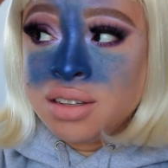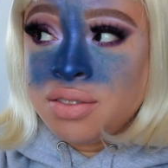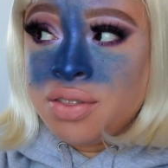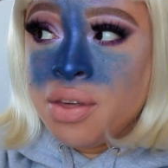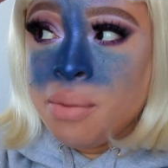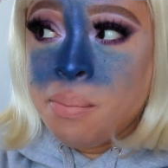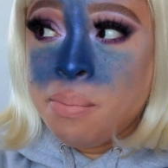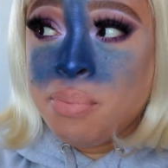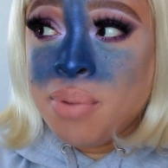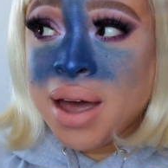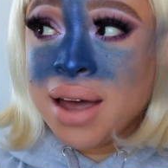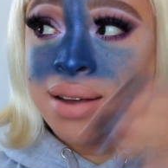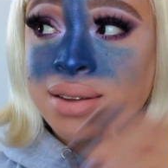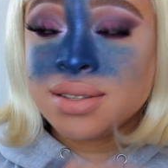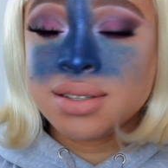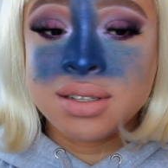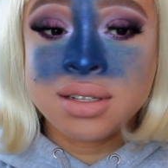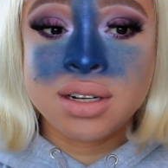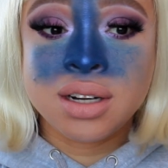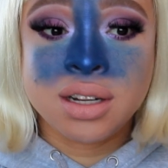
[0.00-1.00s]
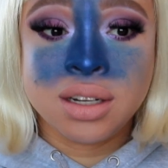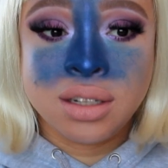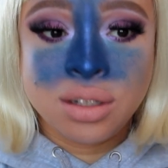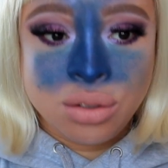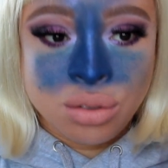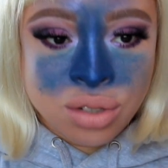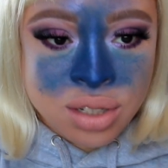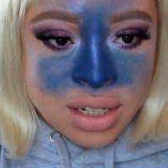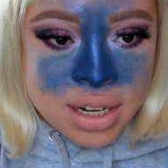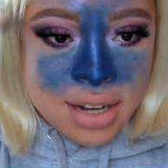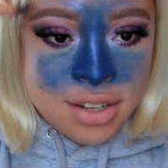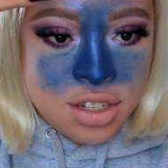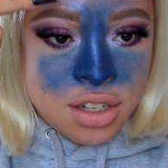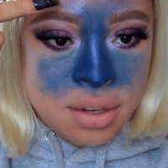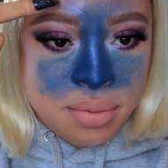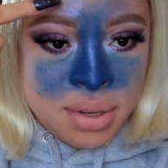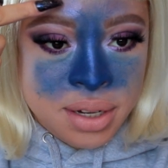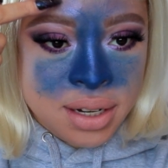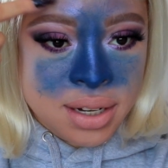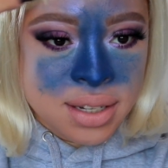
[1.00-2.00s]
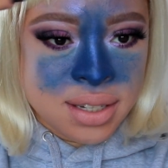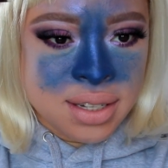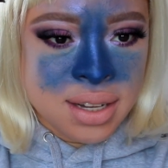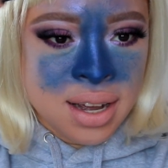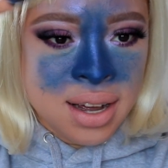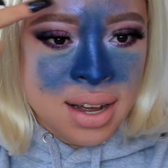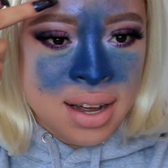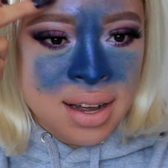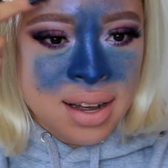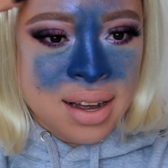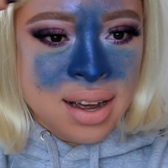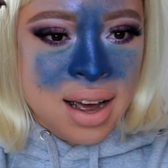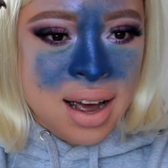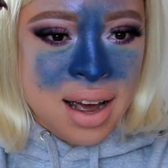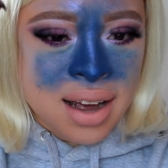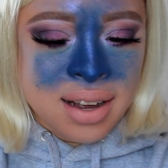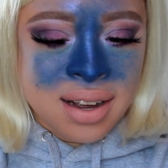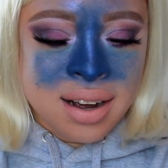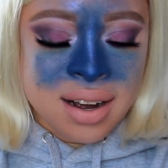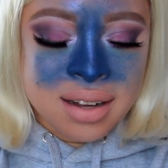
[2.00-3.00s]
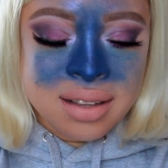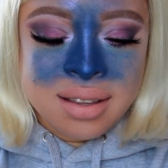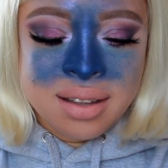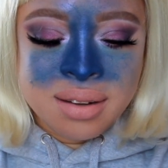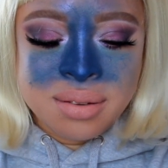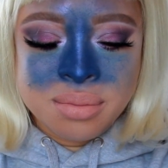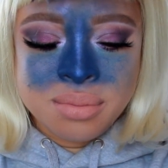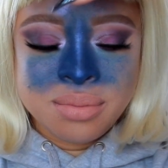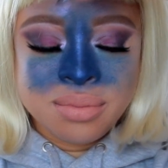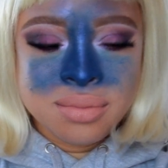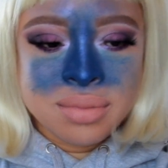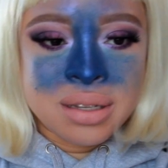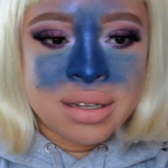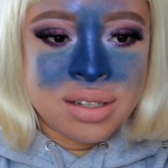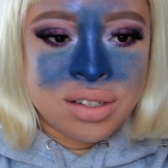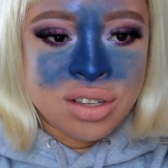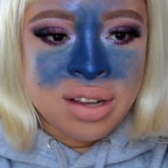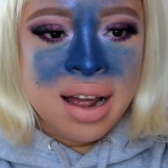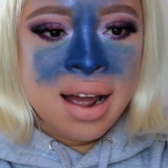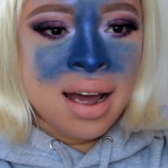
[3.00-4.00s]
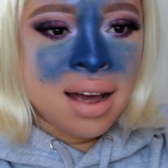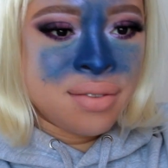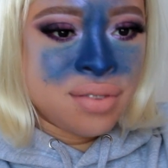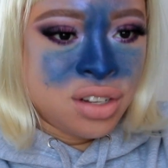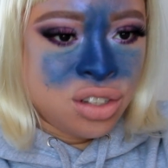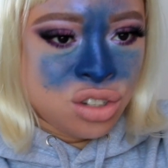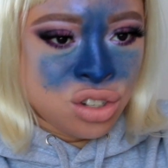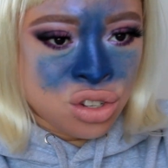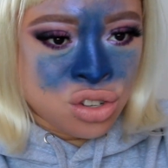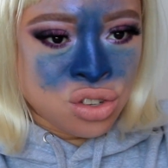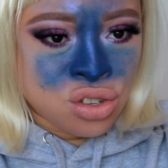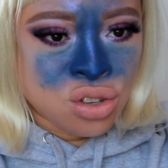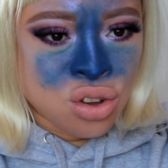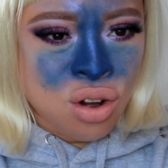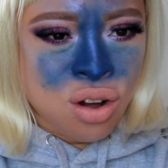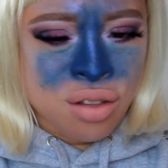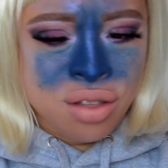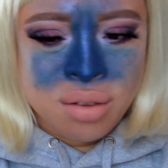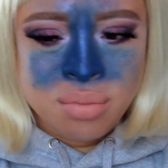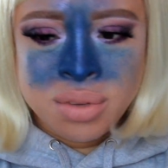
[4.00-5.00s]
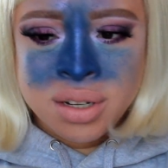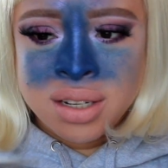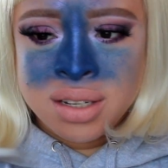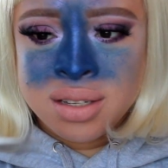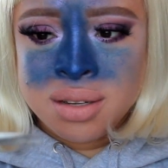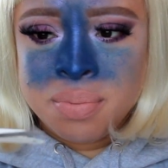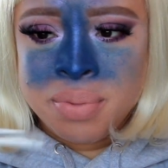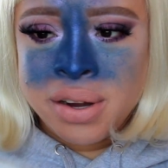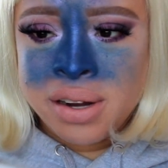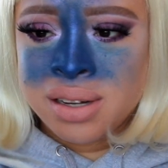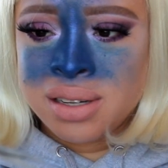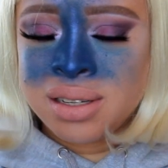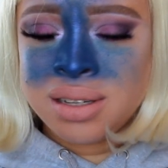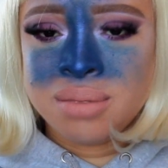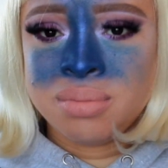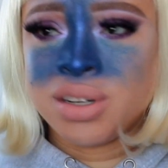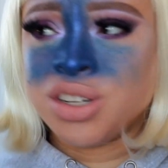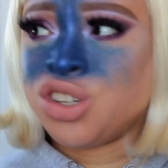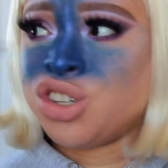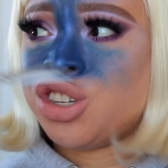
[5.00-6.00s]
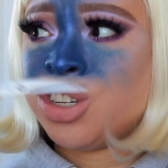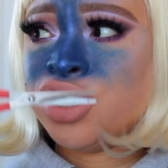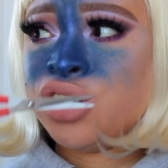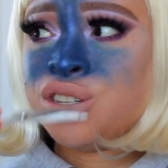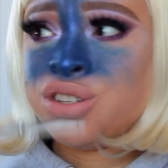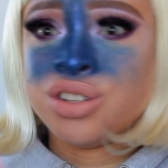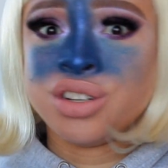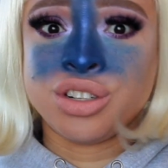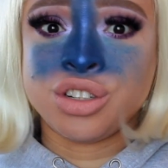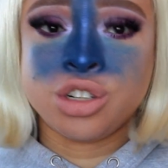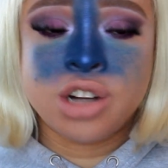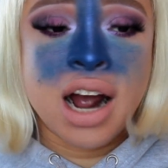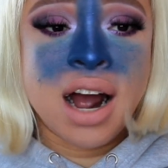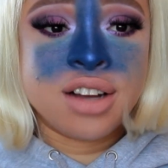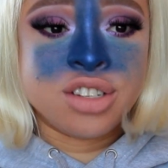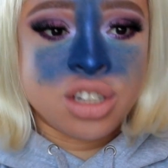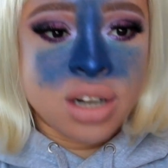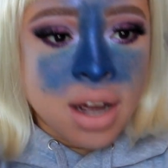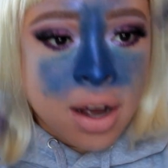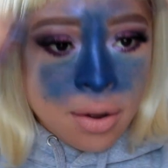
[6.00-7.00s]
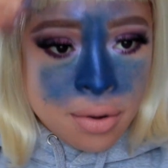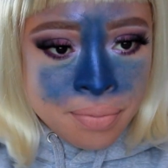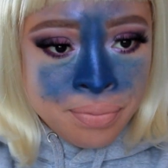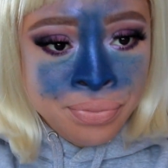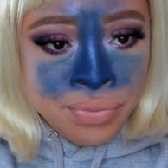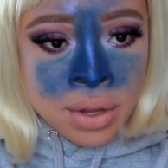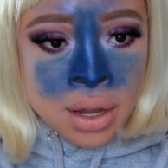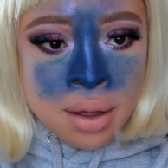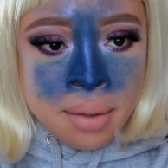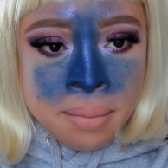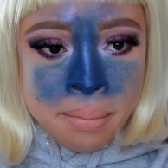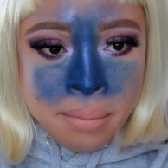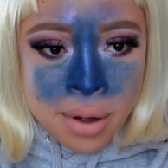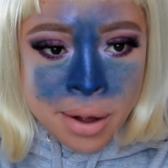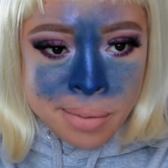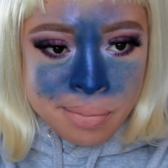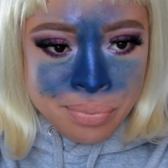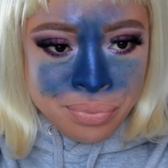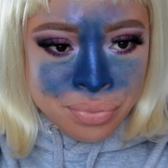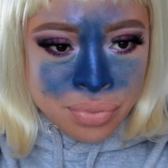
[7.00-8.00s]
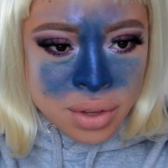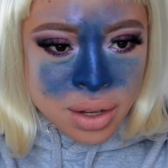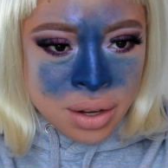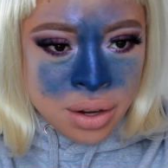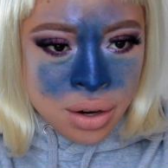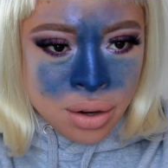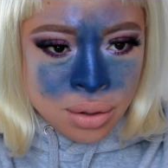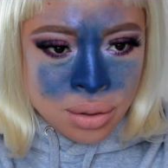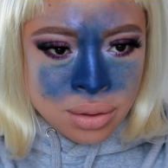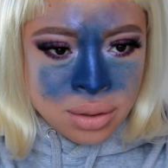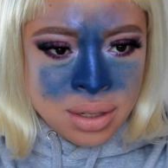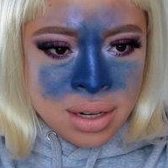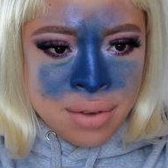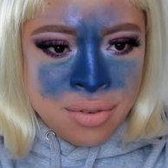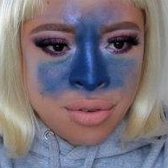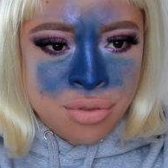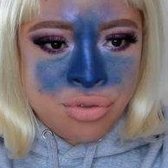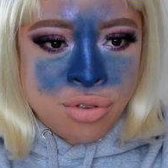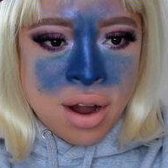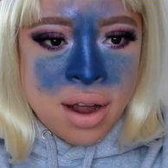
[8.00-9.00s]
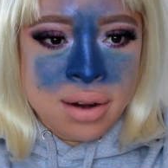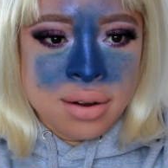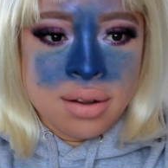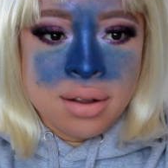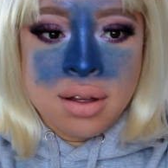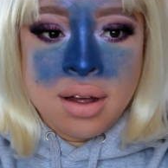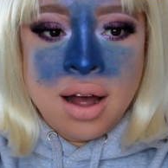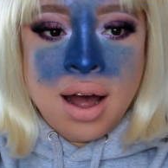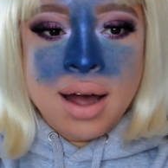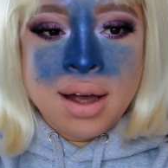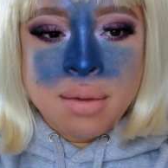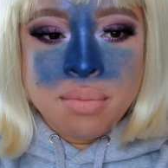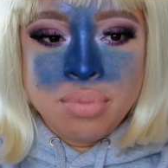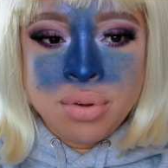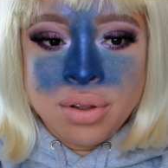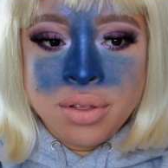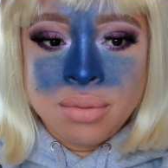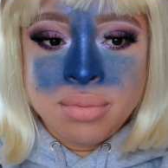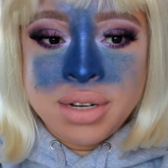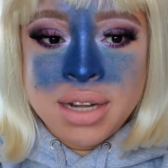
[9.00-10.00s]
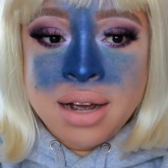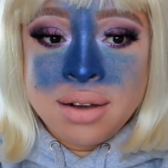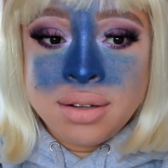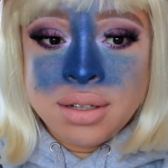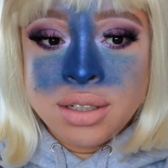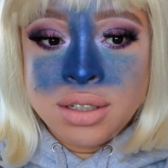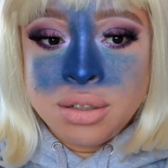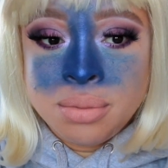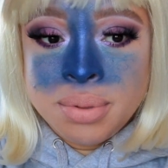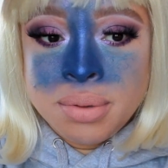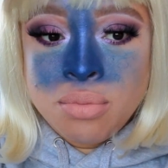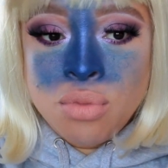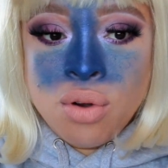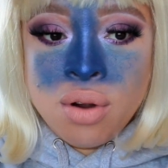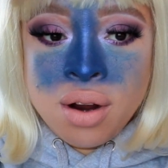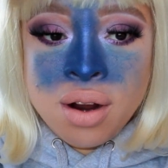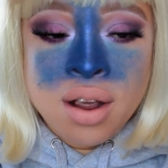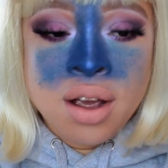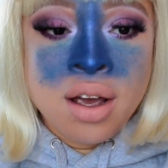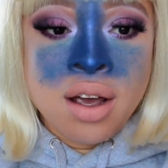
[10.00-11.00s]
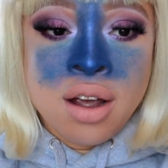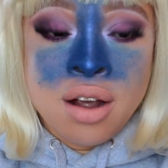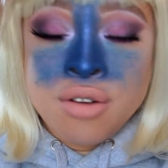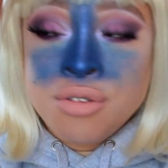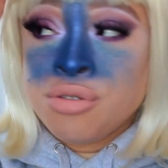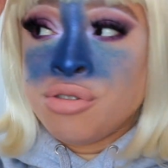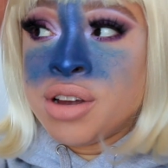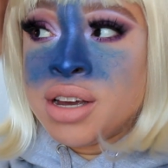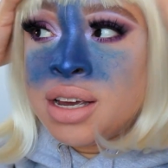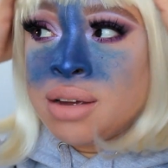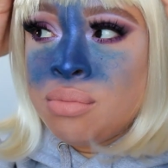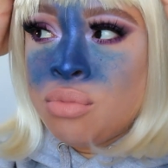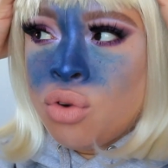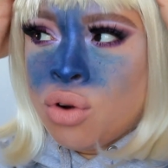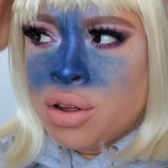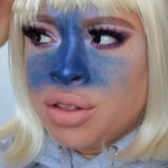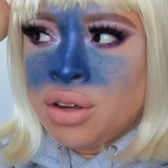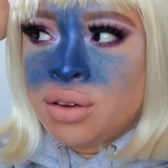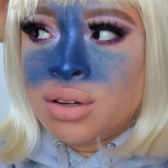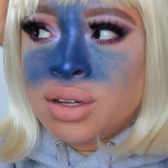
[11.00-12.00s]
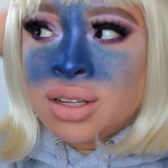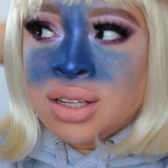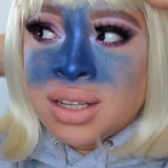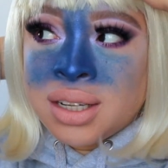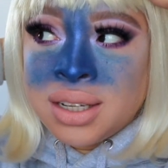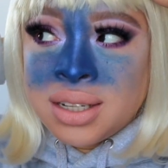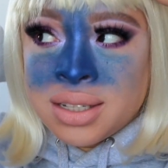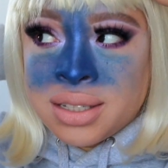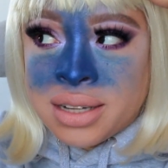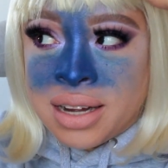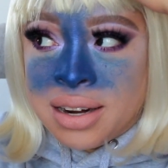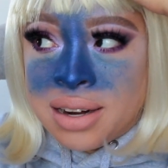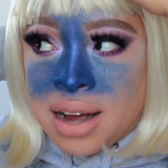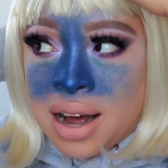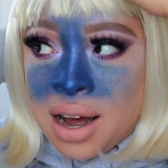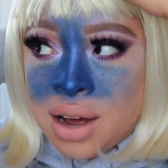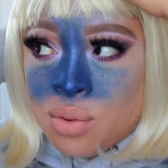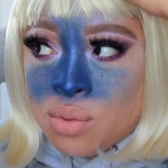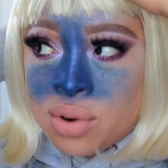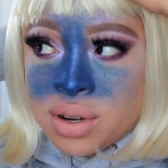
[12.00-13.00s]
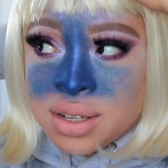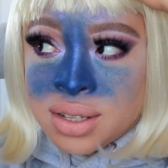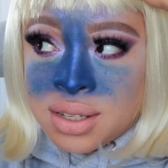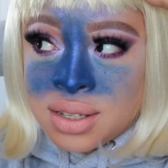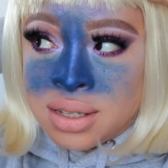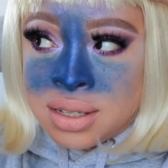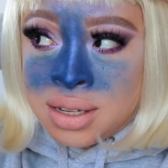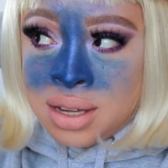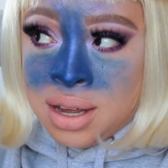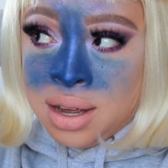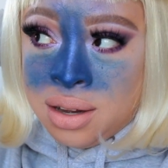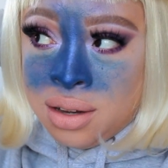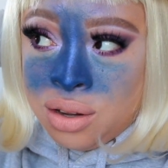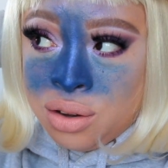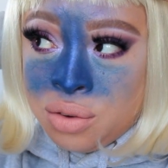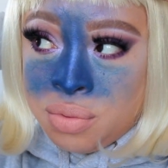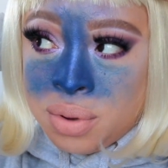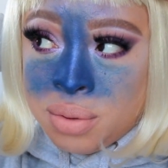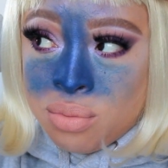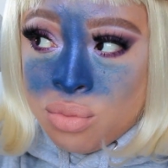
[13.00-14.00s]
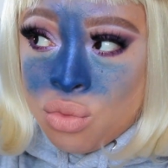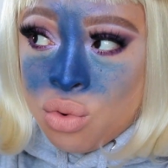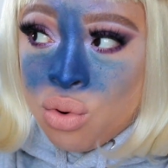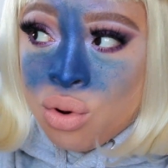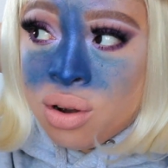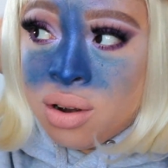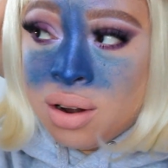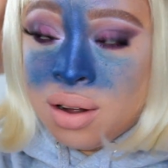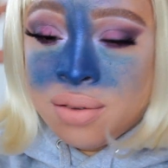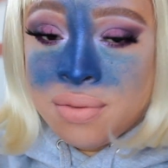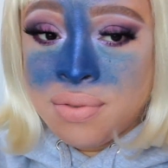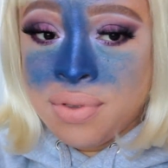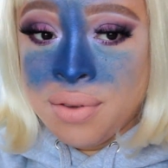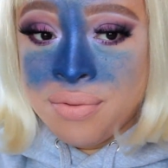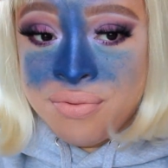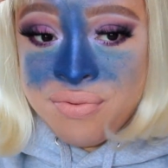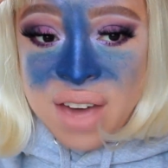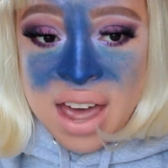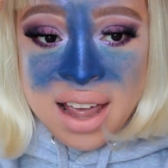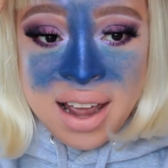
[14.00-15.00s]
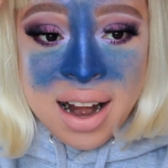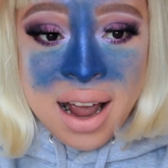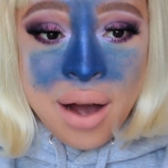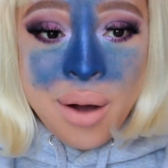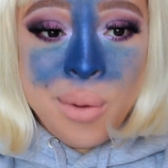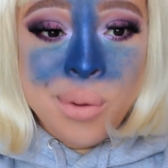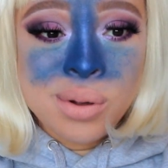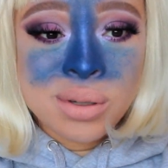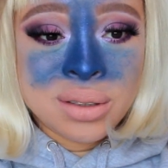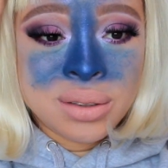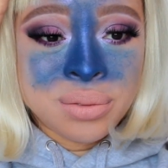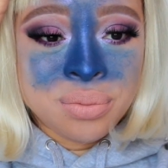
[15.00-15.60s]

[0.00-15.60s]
The bangs look a little sketchy because I cut them having to saw them because apparently my shears are trash now. But you know, never fret. I can pull them down a little bit more, freak it more. The only thing is that I want to see a little bit more of the fade out.